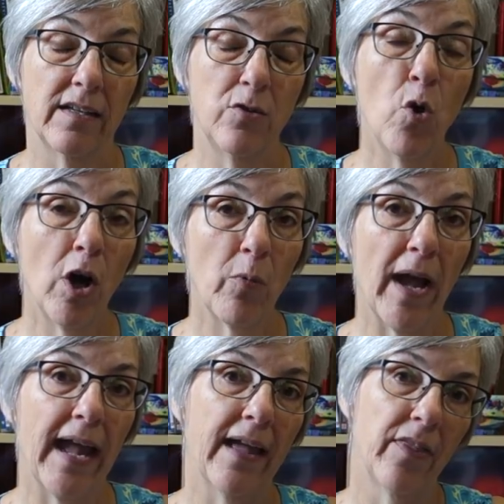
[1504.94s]

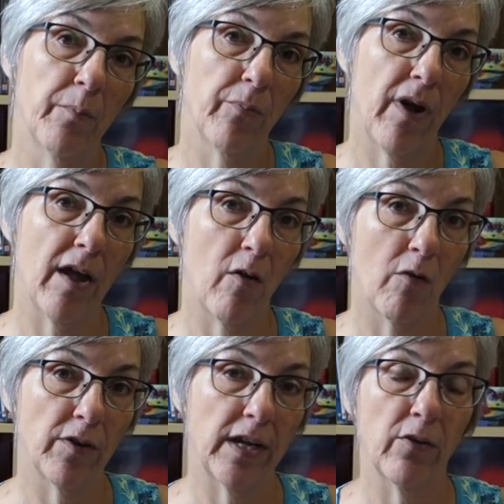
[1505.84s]
Norway and then brought
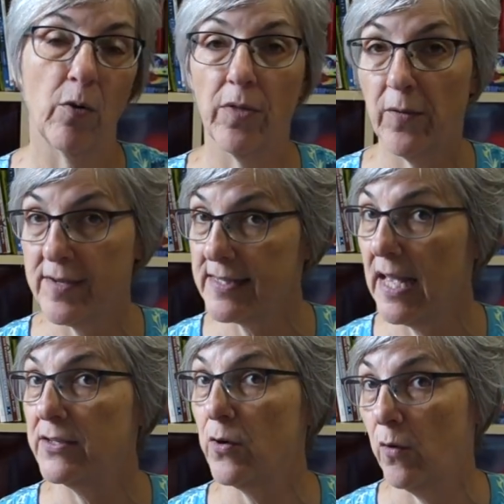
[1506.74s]
over here, or they were
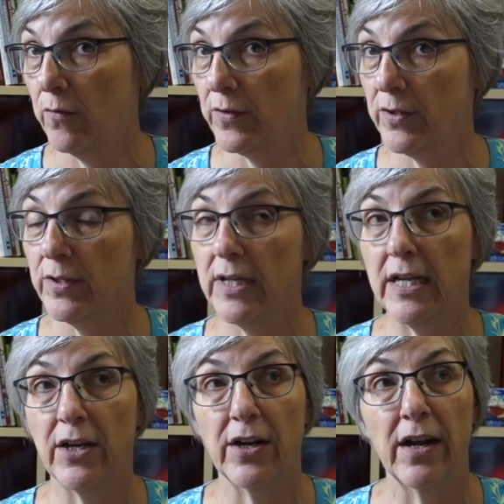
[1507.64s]
sent over
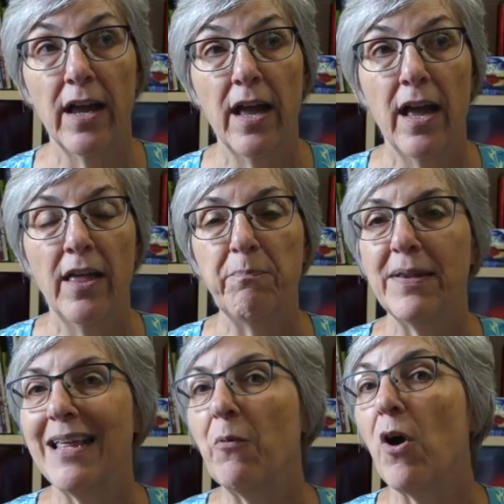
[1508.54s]
here.
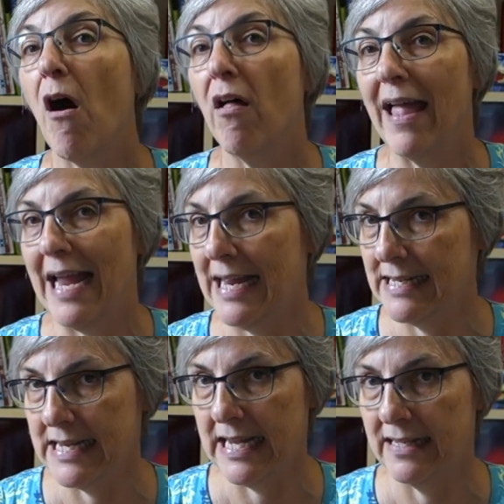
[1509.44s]
But they were all
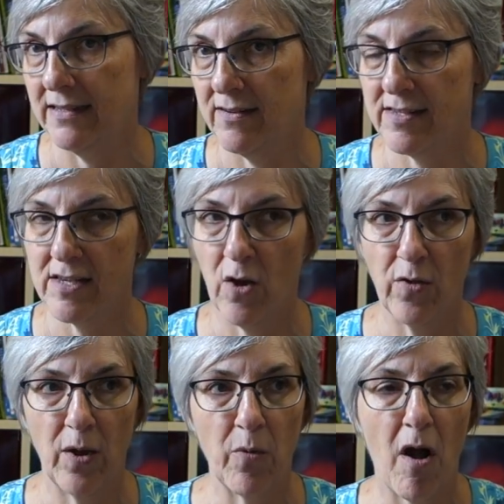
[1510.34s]
hand knit. So
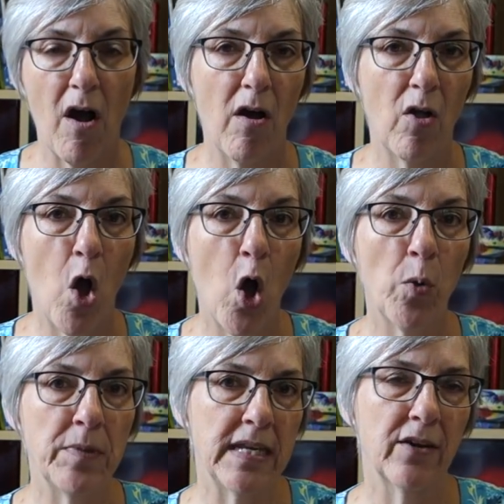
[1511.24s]
they were all
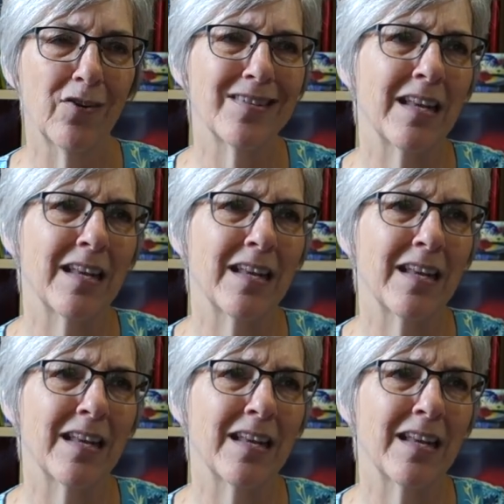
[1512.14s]
home knitters.